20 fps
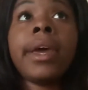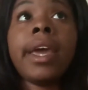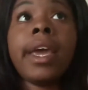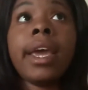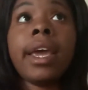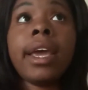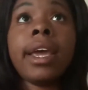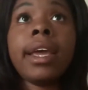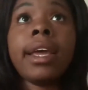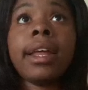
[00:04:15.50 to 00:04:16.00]

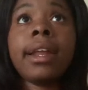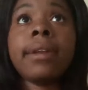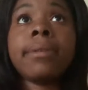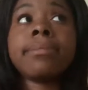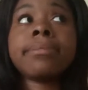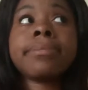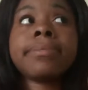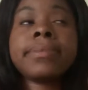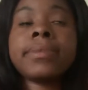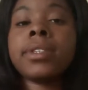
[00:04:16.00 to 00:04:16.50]

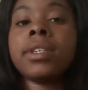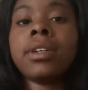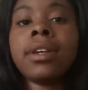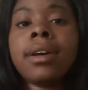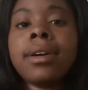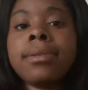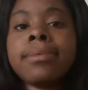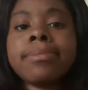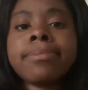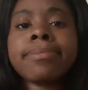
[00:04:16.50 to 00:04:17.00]
and, you
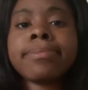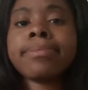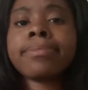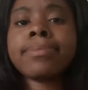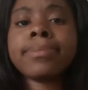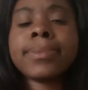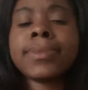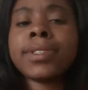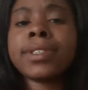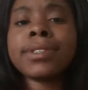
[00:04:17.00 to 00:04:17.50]
know,
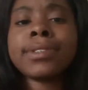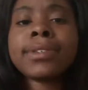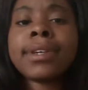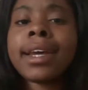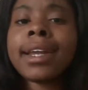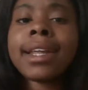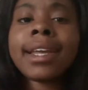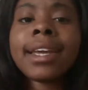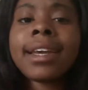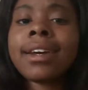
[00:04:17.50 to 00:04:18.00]
just
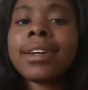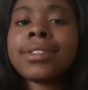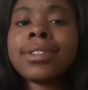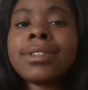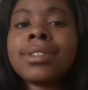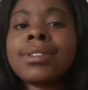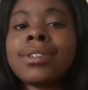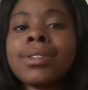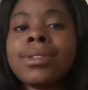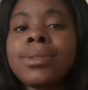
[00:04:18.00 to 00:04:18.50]
try to get
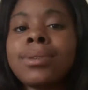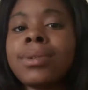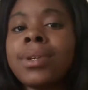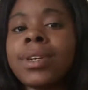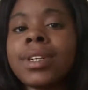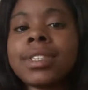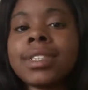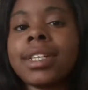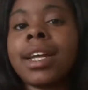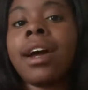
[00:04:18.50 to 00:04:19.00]
others to do
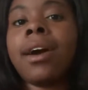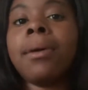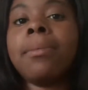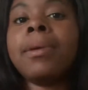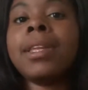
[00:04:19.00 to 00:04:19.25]
your style.